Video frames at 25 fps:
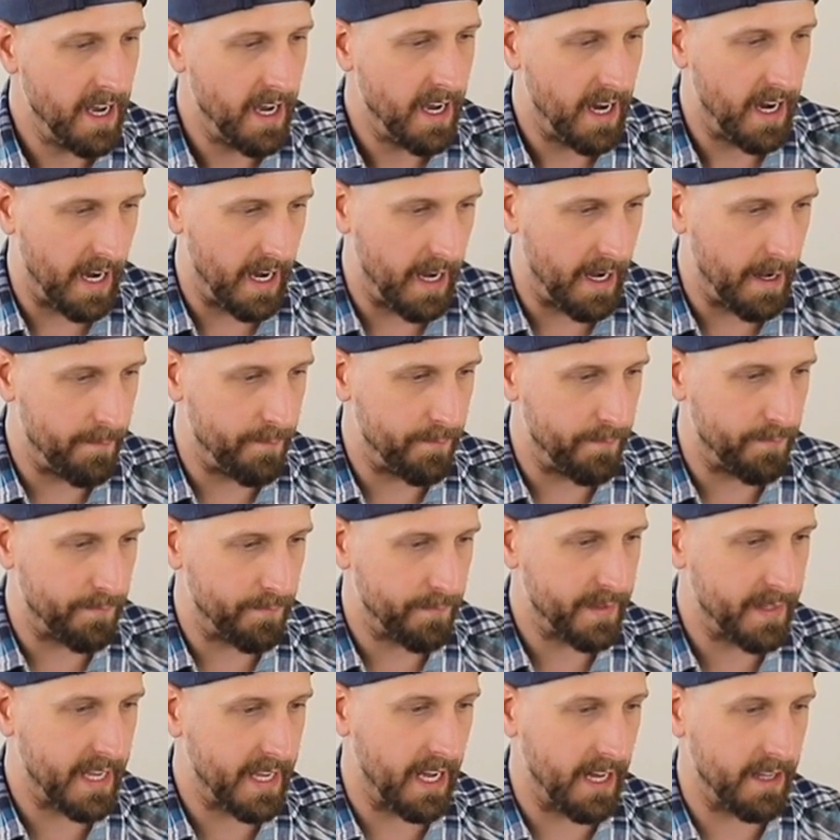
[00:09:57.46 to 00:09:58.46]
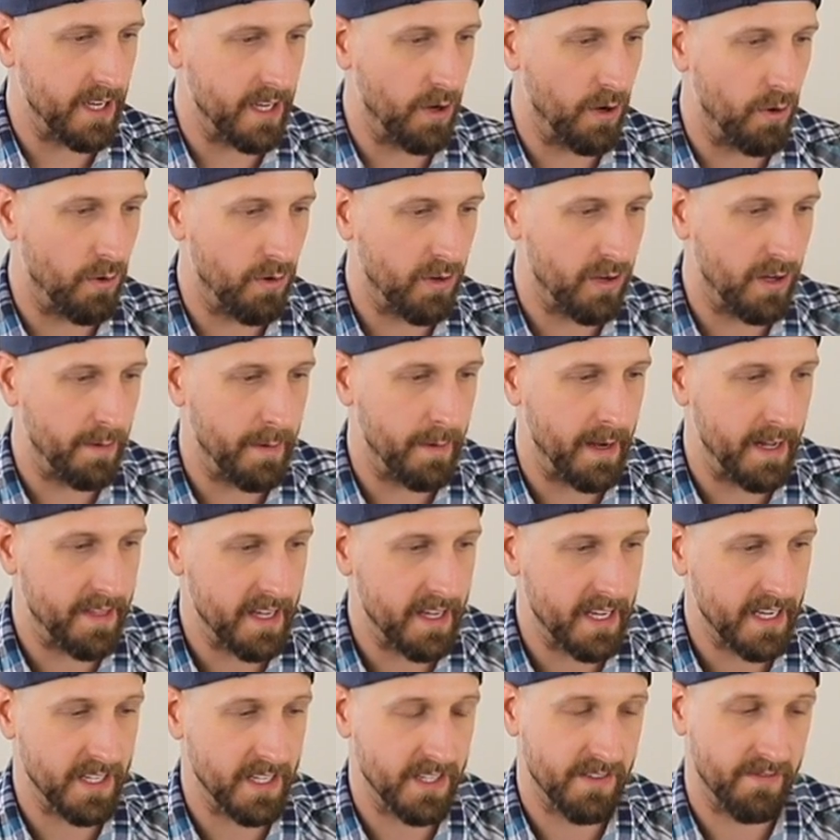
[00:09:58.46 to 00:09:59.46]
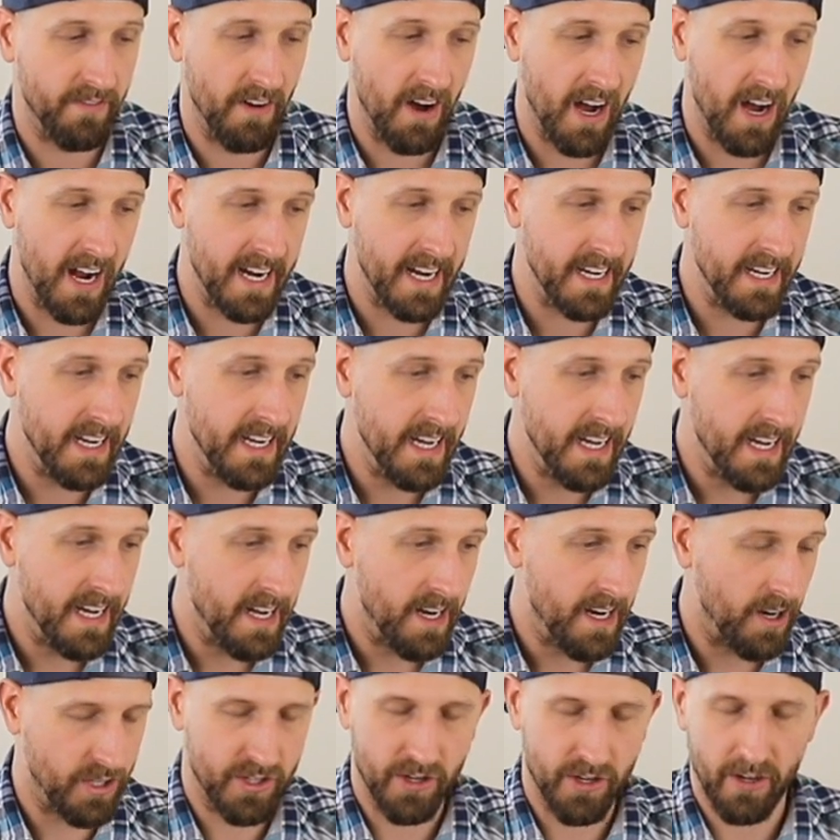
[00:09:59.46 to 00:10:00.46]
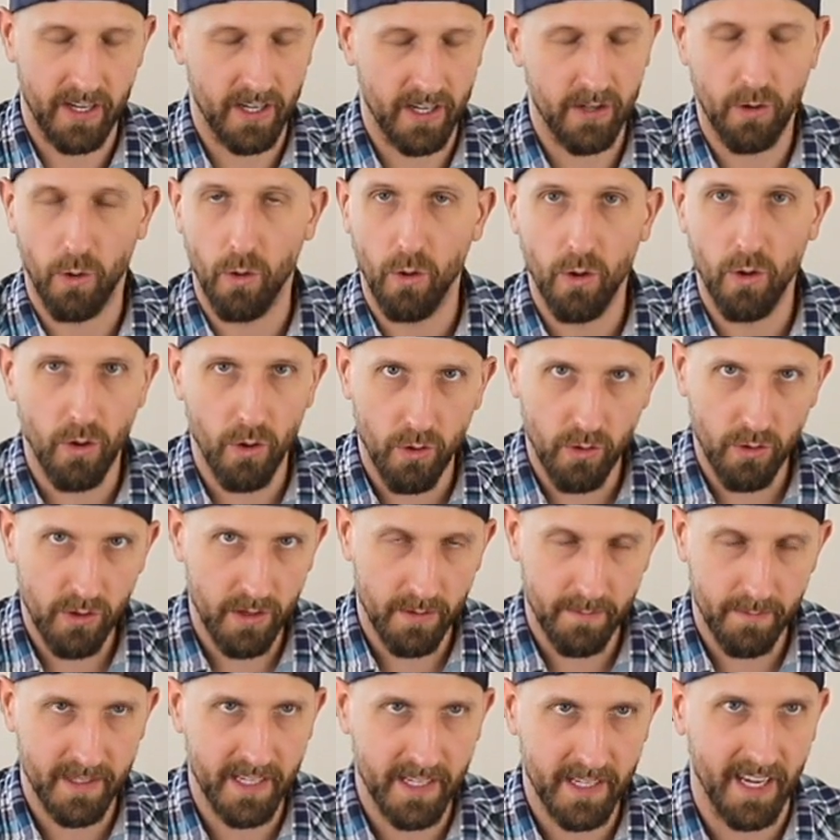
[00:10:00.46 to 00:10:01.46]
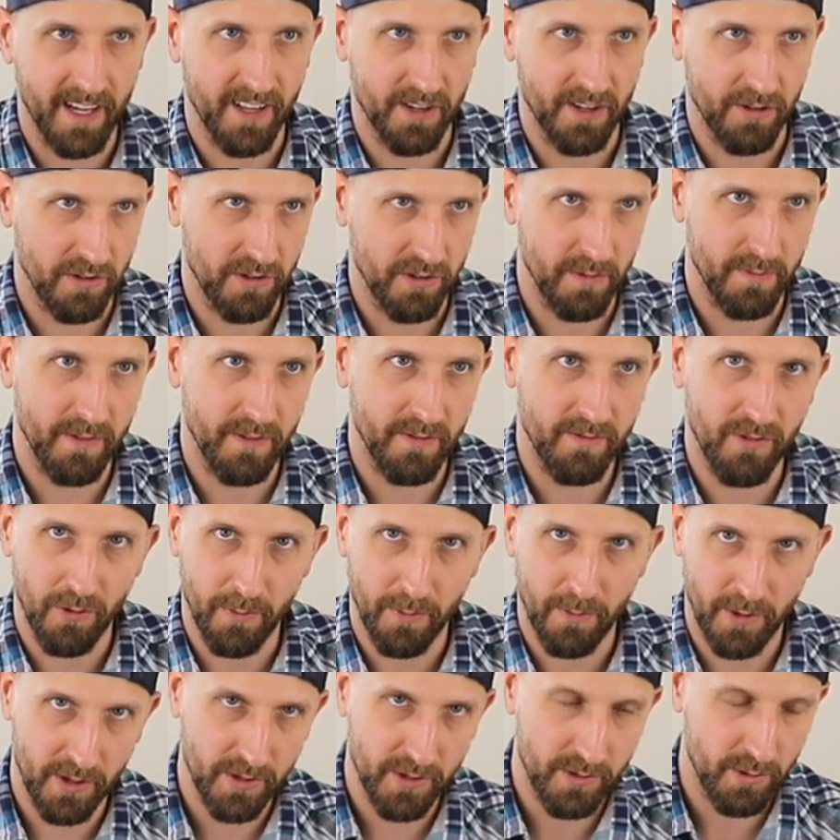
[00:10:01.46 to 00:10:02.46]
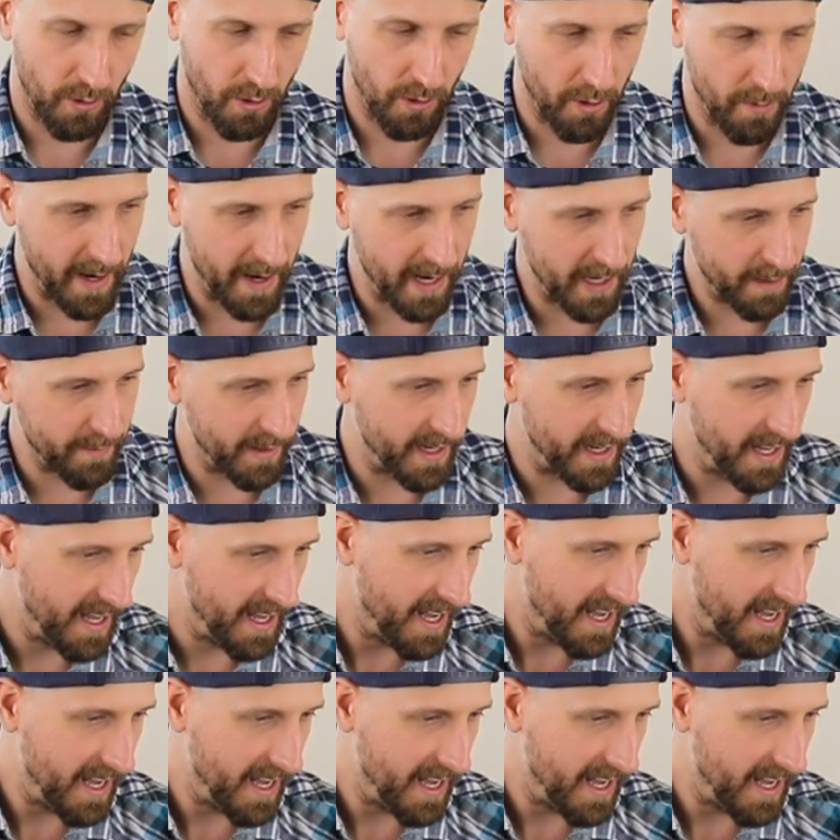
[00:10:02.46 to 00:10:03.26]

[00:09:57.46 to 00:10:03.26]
Kelly Holcomb, I think, is fine. Or sorry, Cole Holcomb. Kelly Holcomb, the former quarterback, but